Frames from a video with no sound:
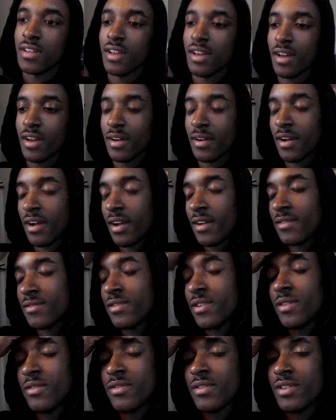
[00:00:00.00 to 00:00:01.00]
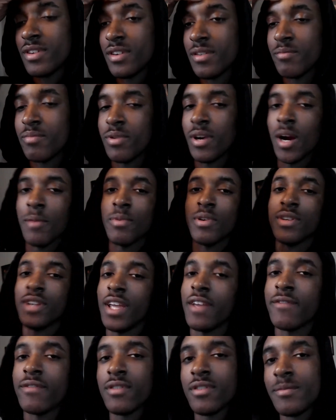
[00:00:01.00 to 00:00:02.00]
I don't know what the proper
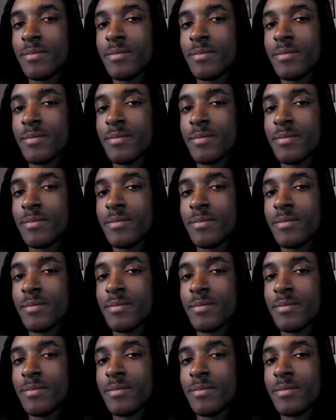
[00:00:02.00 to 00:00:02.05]
name for